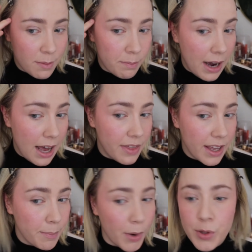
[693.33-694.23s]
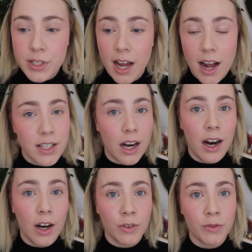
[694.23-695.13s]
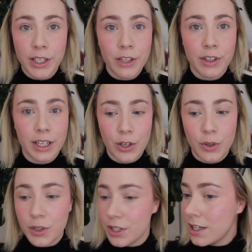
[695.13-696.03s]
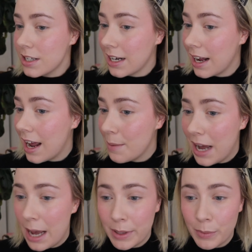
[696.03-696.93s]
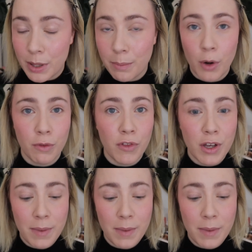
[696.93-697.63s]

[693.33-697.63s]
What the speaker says: But I think both sides are really gorgeous, and I am happy with both of them,